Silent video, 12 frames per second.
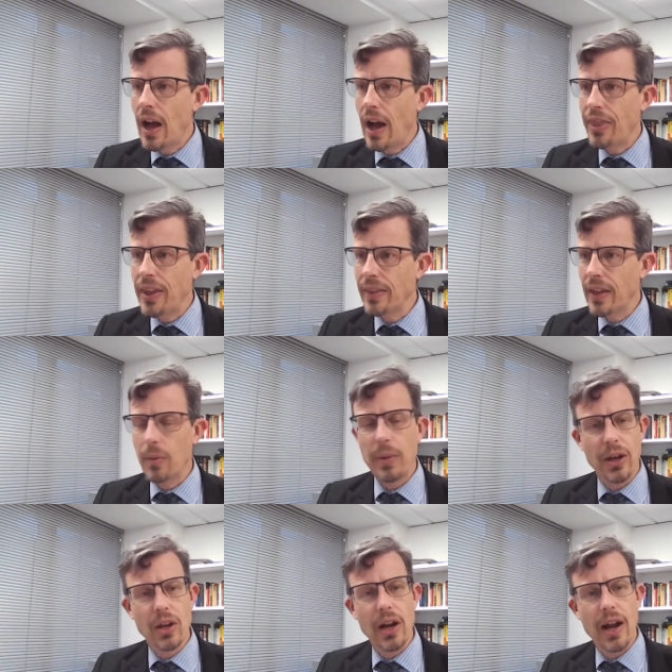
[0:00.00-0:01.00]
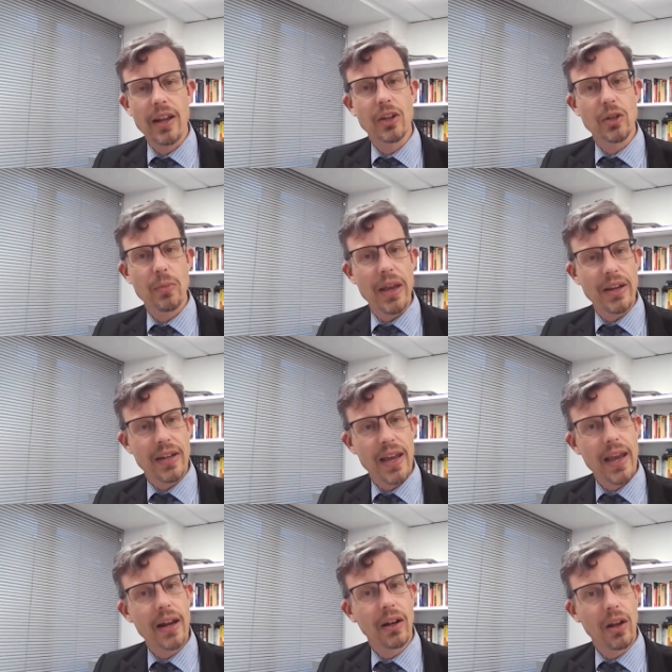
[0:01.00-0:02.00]
I think that it'd be a good idea to
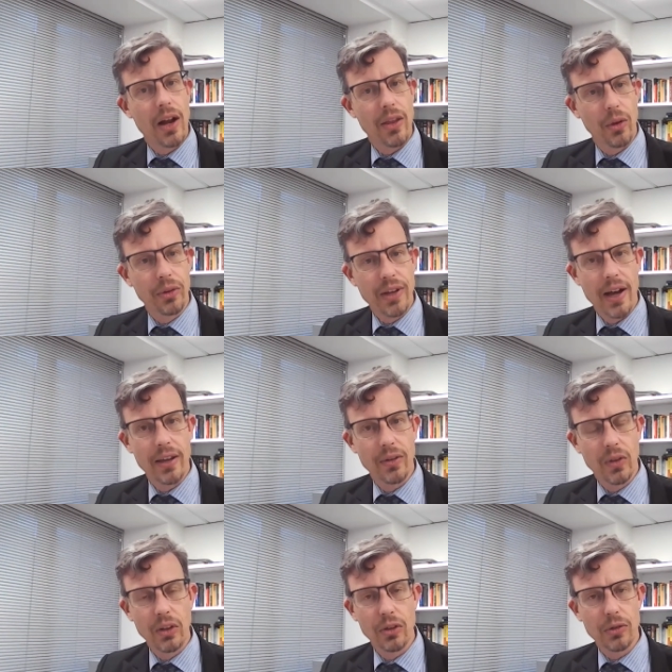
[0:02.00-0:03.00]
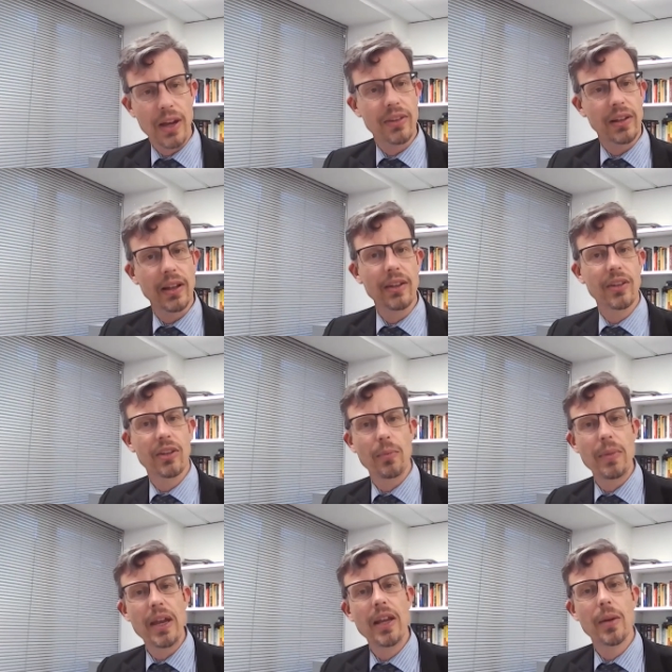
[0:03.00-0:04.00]
maintain a lot of those kinds of constraints, at least as
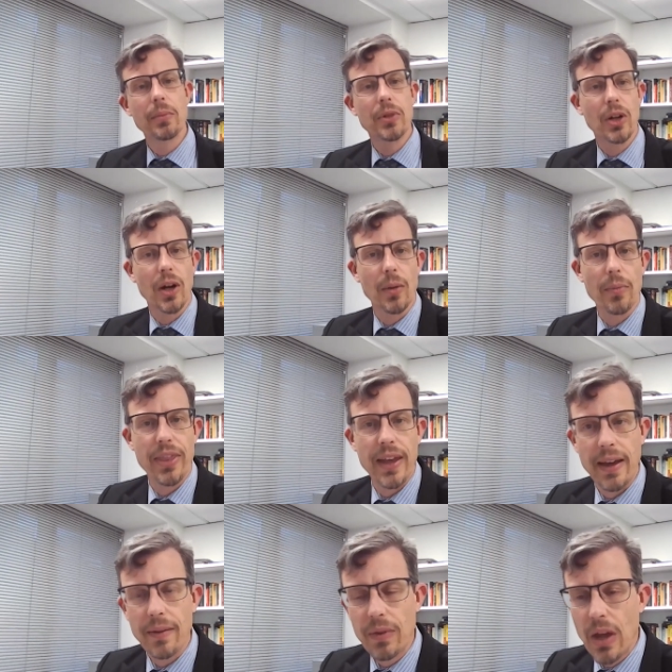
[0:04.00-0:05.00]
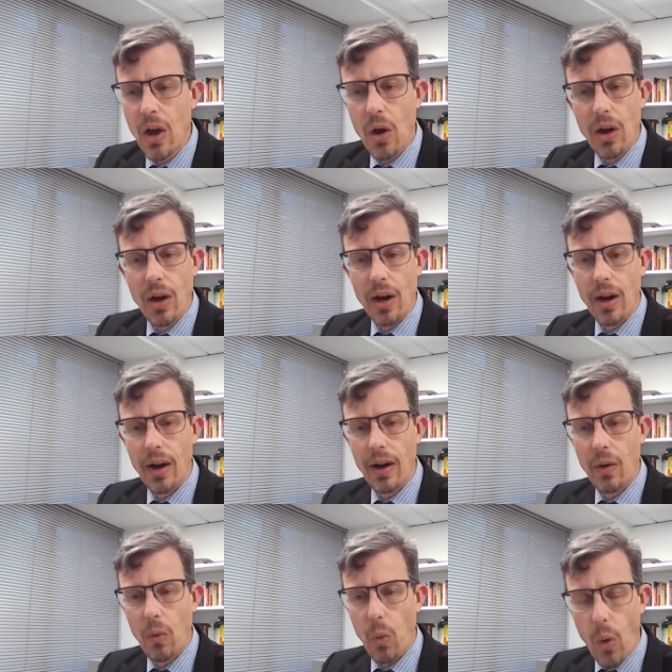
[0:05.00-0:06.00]
a medium-term thing,
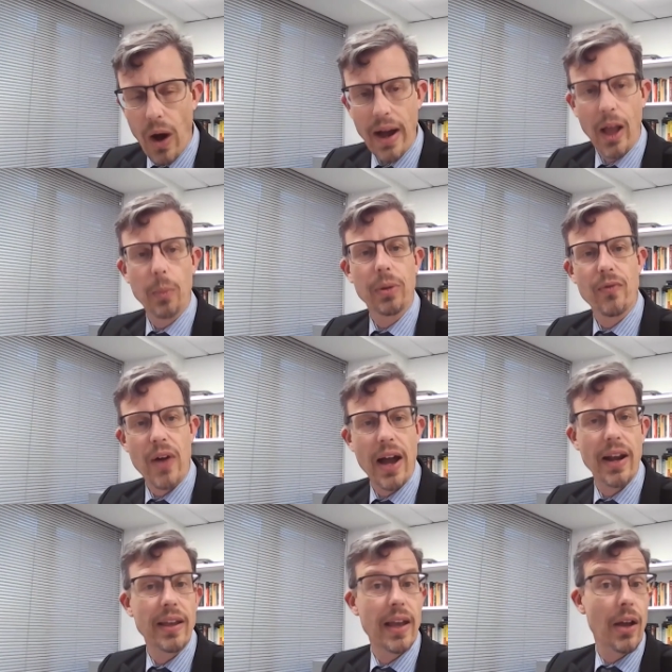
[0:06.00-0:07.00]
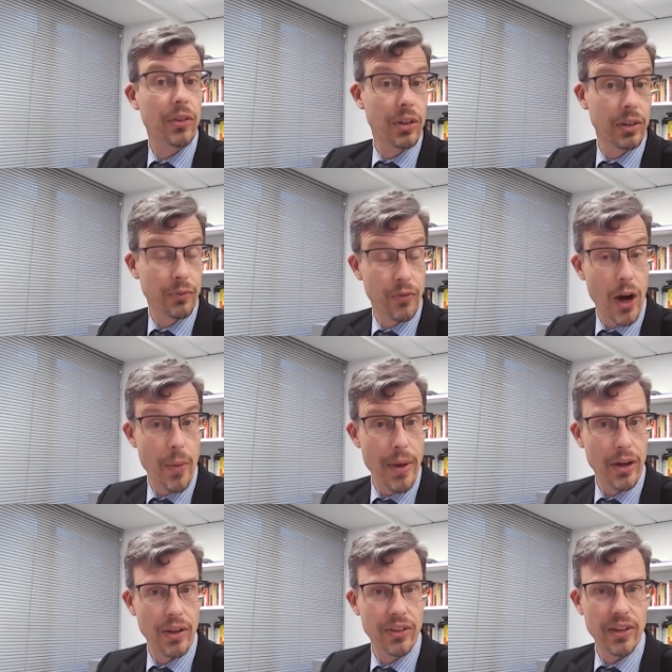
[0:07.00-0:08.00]
while providing councils far
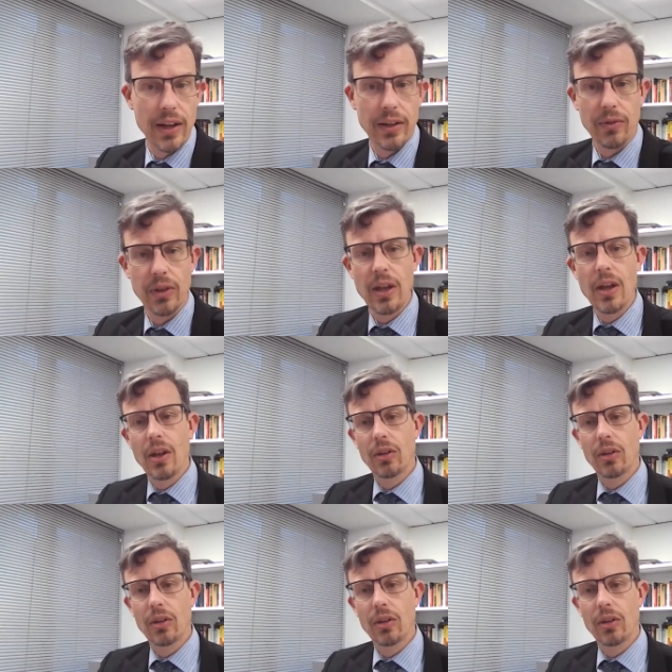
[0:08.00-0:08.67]
better incentives.